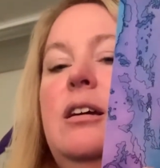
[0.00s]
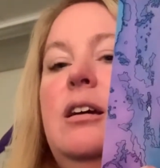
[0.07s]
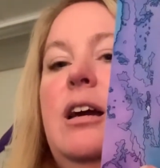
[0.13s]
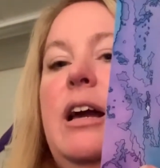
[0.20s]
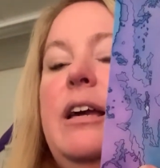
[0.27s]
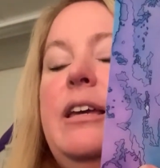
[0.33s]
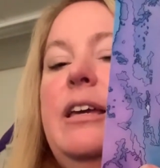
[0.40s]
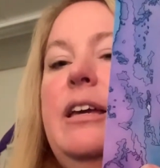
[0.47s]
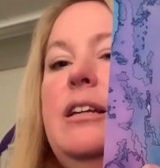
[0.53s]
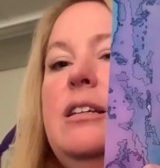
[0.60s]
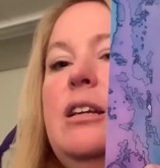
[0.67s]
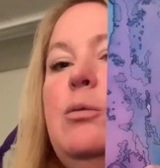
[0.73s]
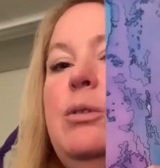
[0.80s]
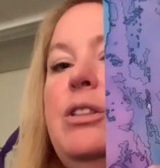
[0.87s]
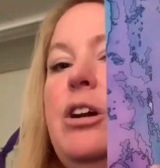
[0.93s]
I can't
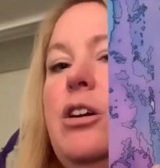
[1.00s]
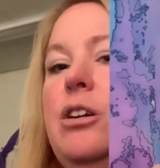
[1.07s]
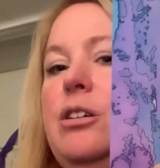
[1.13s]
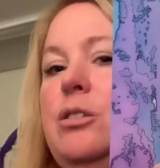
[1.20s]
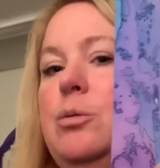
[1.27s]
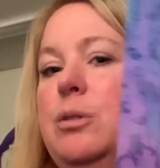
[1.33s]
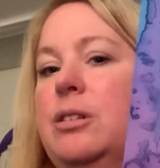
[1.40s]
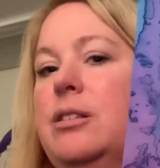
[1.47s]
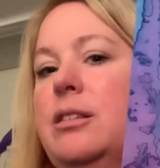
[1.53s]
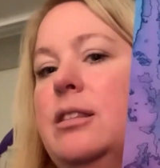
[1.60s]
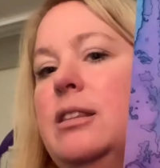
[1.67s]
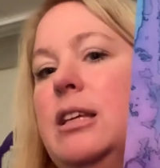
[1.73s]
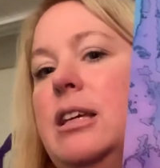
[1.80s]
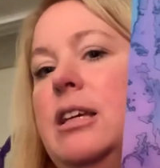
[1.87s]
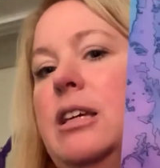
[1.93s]
tell what the artist was
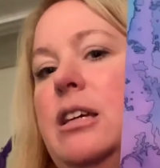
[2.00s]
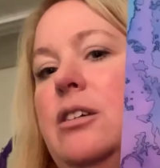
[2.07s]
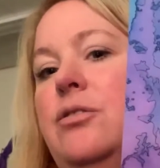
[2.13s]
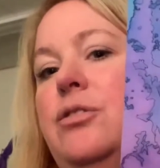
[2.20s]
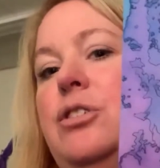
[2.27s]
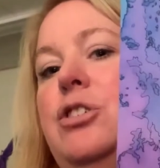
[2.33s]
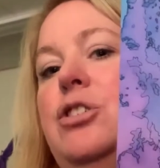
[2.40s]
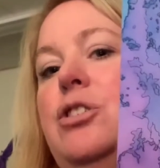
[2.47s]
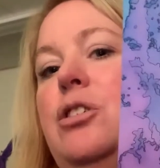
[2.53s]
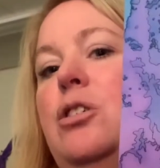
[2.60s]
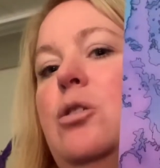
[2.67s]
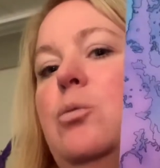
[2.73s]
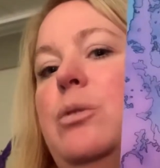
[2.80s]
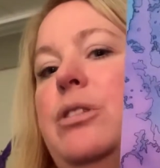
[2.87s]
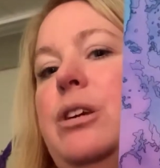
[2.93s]
thinking for sure,
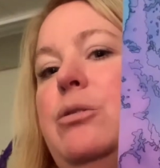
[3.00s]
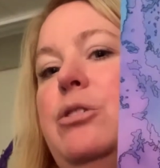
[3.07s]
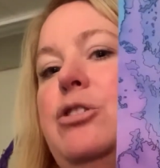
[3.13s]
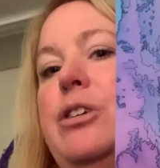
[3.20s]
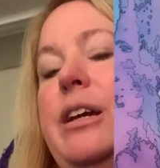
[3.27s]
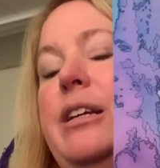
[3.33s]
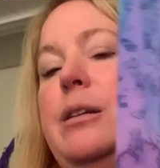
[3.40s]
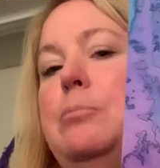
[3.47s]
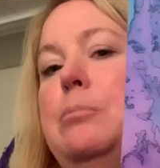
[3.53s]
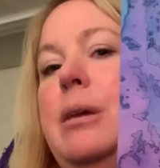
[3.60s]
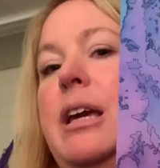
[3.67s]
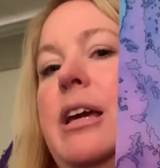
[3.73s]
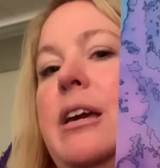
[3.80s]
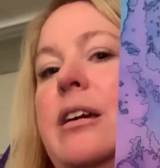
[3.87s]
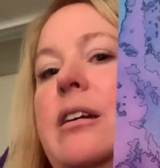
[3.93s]
or what they were trying to
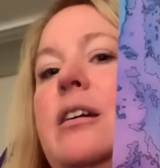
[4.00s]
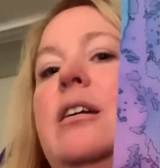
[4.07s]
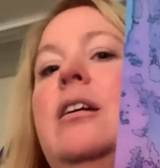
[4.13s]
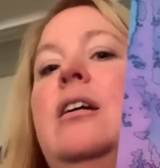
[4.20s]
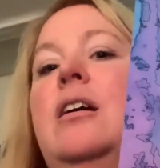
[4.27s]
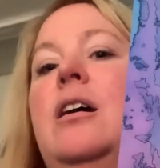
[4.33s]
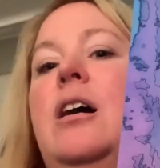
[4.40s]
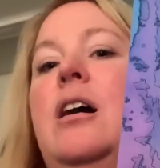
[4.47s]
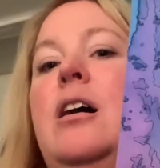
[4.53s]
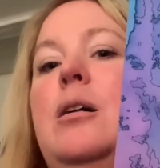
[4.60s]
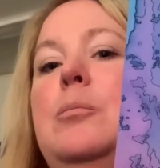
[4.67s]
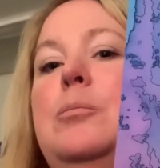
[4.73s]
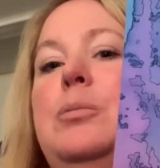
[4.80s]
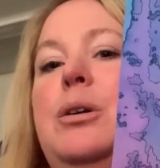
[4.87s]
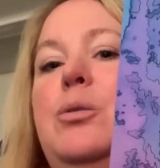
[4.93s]
make.
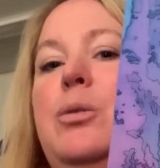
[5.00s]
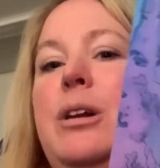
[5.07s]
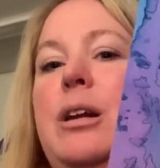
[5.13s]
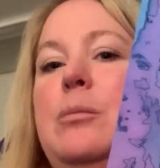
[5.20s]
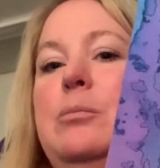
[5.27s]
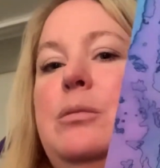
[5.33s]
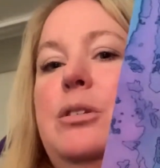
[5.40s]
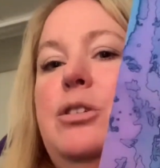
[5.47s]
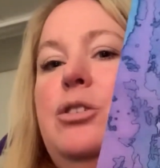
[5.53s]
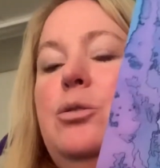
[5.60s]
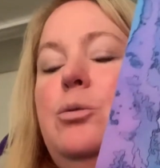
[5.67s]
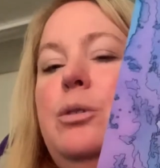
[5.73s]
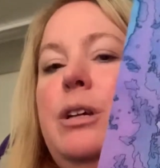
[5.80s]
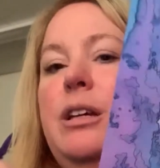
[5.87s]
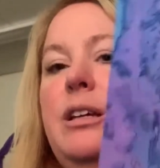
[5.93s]
But what I'm
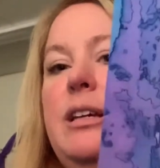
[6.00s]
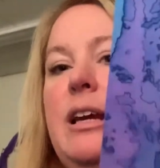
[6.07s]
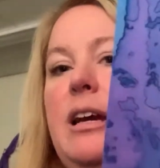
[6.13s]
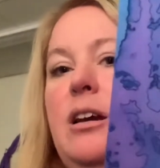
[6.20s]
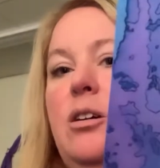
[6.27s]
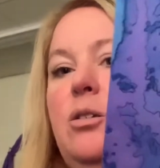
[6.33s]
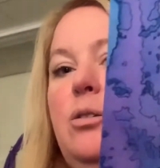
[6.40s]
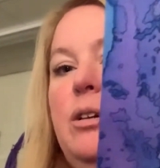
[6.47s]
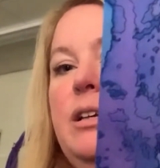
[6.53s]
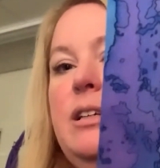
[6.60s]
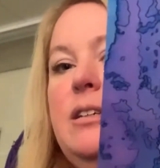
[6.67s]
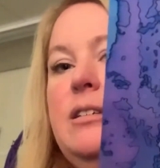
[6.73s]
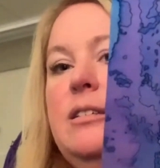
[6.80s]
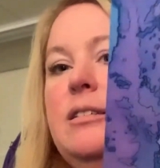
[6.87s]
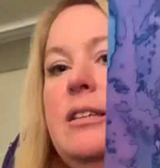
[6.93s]
doing now
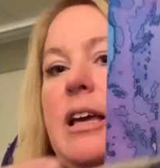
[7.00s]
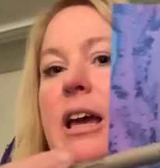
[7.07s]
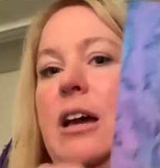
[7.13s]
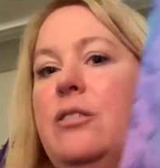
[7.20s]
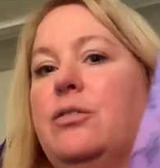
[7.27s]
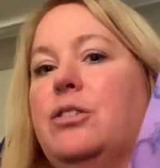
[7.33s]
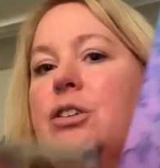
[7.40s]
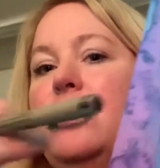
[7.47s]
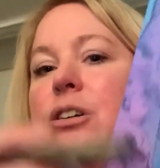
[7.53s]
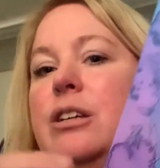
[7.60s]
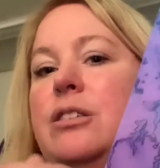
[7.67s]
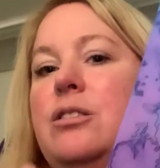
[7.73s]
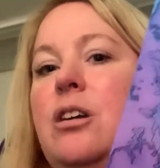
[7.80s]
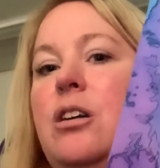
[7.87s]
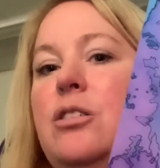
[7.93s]
is, after
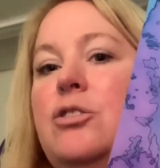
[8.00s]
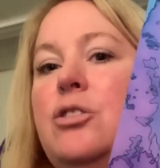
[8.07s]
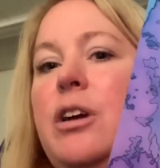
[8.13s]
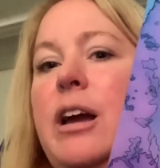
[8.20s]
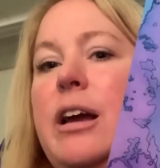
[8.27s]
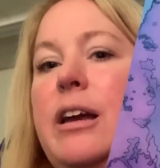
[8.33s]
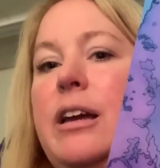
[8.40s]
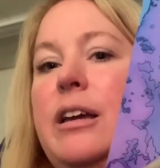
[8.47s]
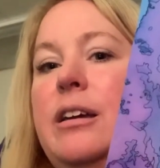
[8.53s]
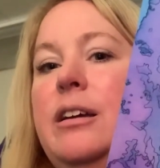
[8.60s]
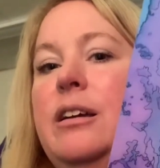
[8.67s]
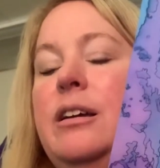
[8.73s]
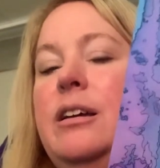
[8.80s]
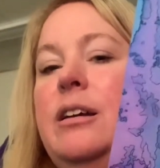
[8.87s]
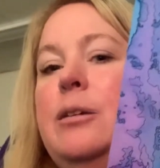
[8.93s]
it's all dry,
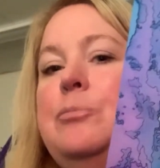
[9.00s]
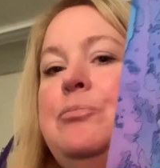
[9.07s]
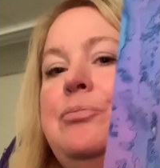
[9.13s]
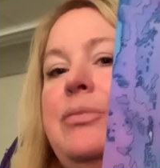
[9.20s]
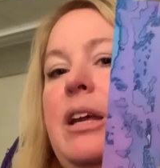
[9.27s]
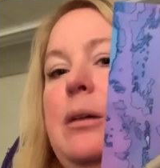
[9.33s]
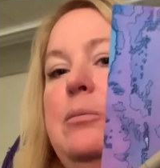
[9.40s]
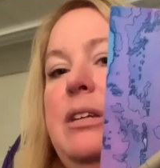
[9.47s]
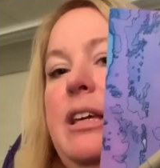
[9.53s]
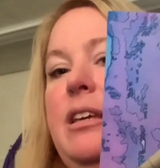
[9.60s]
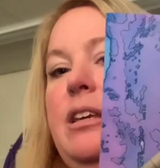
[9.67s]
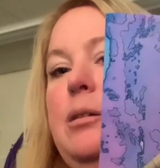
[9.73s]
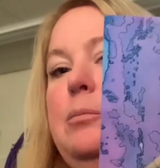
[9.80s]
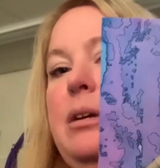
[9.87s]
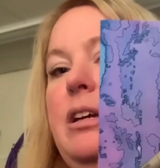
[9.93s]
I'm
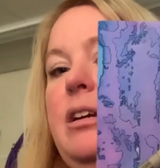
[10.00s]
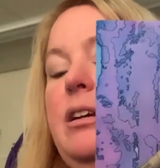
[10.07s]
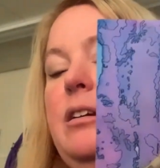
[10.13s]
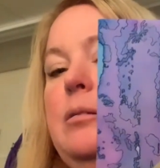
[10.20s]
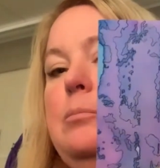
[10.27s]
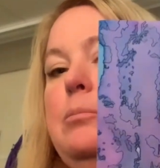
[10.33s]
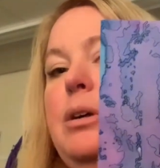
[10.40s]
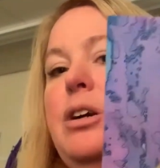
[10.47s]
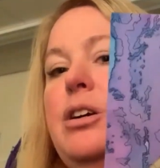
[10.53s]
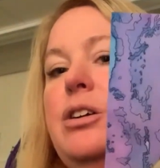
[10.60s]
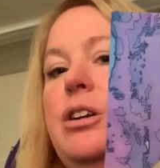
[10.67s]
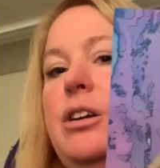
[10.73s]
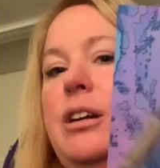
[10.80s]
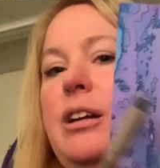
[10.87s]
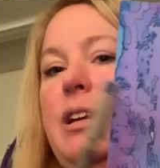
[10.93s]
taking my
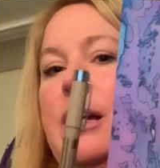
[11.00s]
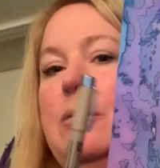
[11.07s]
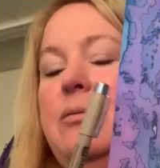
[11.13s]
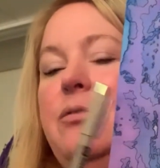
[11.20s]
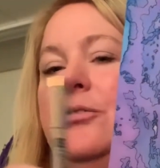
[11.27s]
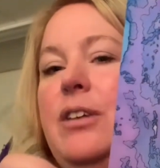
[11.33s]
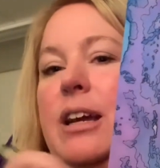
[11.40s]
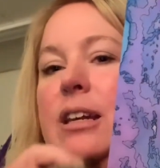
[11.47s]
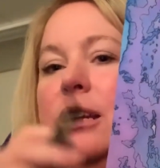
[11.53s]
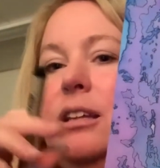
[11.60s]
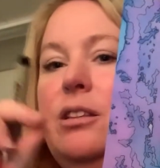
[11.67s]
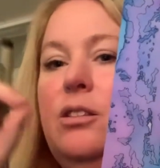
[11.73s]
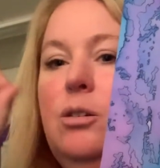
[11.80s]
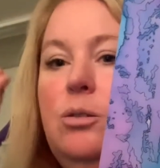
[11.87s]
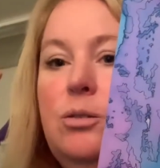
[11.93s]
marker and I'm
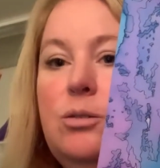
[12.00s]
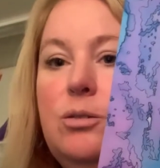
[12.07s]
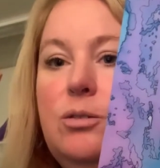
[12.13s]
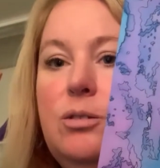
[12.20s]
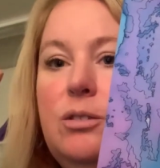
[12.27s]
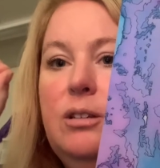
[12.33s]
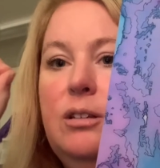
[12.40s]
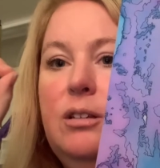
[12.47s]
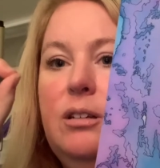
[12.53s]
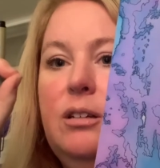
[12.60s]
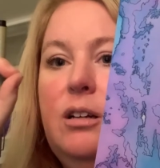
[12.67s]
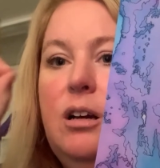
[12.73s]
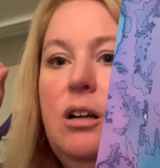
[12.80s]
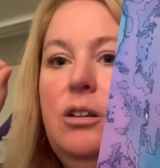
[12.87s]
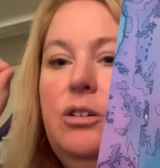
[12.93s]
finding those
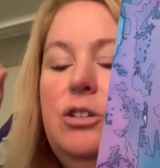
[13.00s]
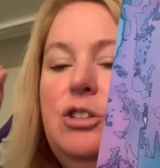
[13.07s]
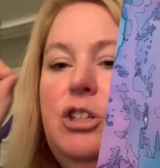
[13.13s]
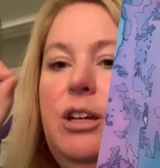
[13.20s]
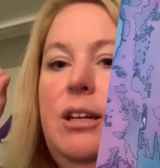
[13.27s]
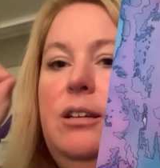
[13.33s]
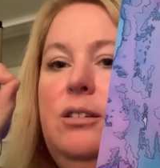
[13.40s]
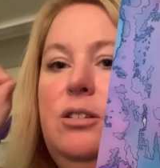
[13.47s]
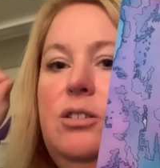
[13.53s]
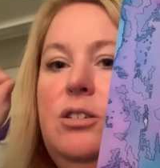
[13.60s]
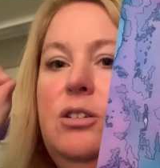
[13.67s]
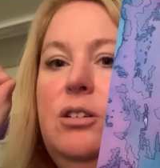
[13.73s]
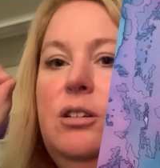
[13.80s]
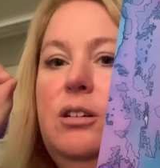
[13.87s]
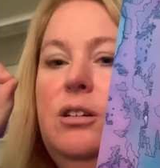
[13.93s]
color change
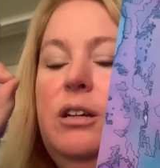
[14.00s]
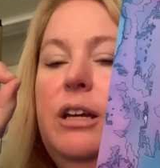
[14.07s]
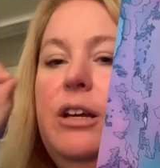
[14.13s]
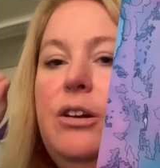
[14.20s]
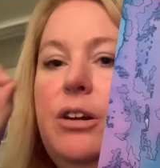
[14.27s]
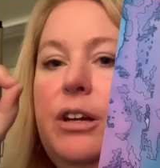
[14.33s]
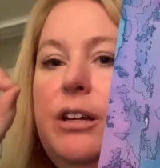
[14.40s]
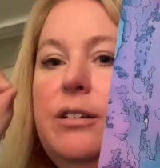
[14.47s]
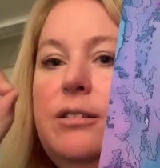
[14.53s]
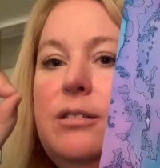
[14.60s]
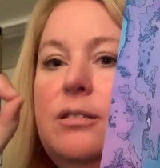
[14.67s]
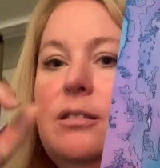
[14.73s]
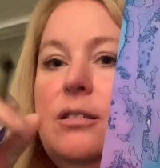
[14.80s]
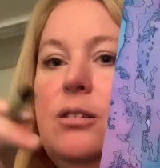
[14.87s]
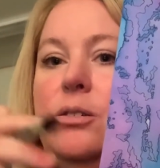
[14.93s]

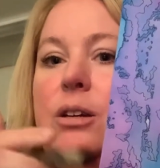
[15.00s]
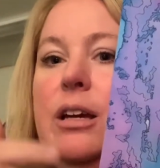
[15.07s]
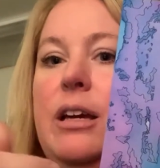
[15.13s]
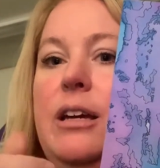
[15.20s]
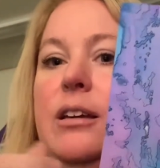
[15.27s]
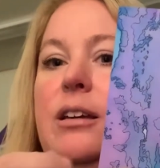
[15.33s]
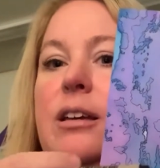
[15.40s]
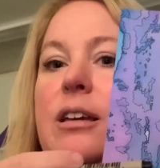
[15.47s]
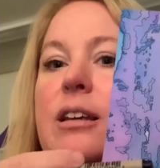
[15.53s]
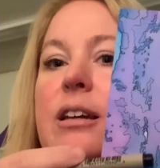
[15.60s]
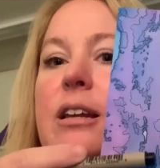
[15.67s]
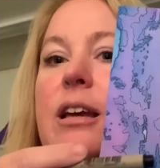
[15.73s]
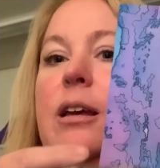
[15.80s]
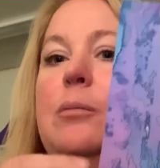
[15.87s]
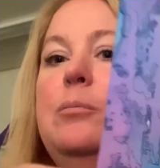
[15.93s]
areas, okay? And
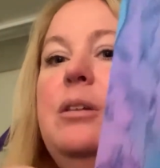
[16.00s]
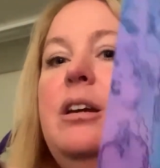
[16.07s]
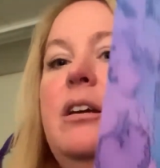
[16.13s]
I'm